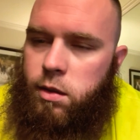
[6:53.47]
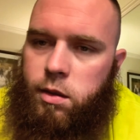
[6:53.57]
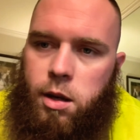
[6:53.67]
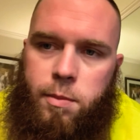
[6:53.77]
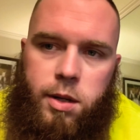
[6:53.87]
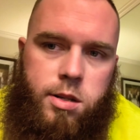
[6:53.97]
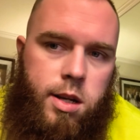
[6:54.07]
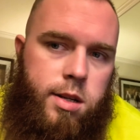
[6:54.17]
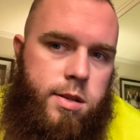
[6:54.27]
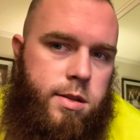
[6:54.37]
company
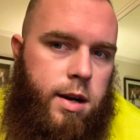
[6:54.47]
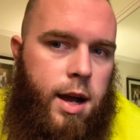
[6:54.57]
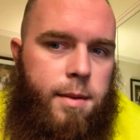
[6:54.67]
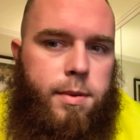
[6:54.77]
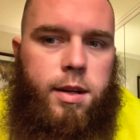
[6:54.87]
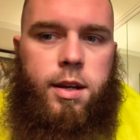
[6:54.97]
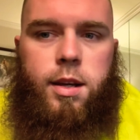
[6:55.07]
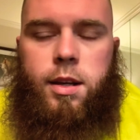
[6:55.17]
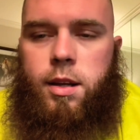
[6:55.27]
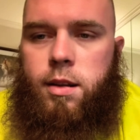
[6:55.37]
changes are
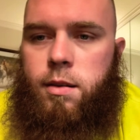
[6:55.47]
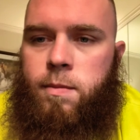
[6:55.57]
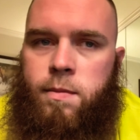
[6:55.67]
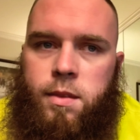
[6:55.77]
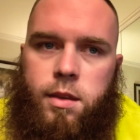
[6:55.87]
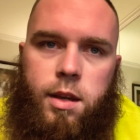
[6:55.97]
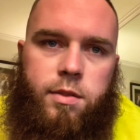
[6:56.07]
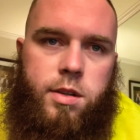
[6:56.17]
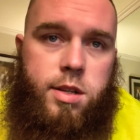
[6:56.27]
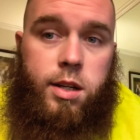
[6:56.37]
happening, and if
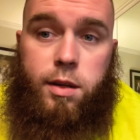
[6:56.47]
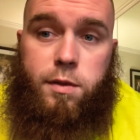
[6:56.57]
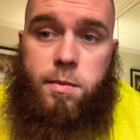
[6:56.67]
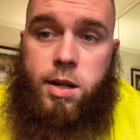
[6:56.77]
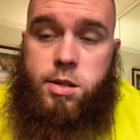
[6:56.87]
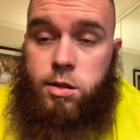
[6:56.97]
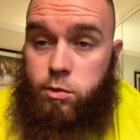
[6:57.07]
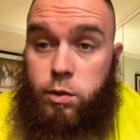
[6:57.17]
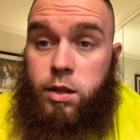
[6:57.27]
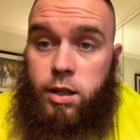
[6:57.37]
there's any information,
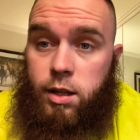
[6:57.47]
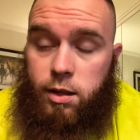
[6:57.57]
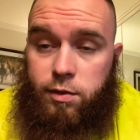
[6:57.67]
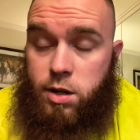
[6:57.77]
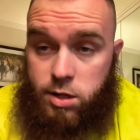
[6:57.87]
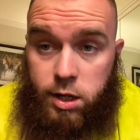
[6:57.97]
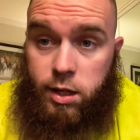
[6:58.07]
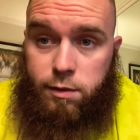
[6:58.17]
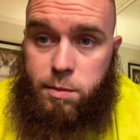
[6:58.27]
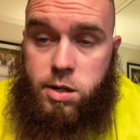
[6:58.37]
really, if there's any
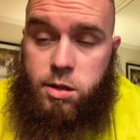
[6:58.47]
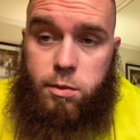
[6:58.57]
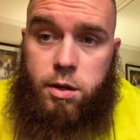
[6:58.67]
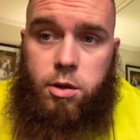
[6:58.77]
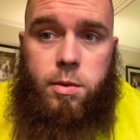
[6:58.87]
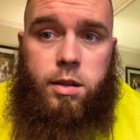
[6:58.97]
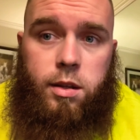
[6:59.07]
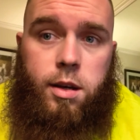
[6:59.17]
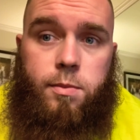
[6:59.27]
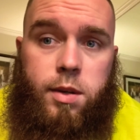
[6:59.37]
information you want to know about the
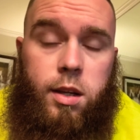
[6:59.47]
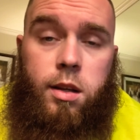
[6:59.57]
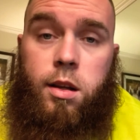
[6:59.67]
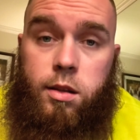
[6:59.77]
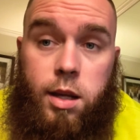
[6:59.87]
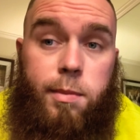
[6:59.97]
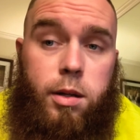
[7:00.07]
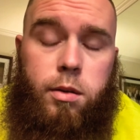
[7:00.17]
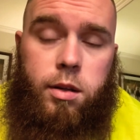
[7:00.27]
company, let me know in the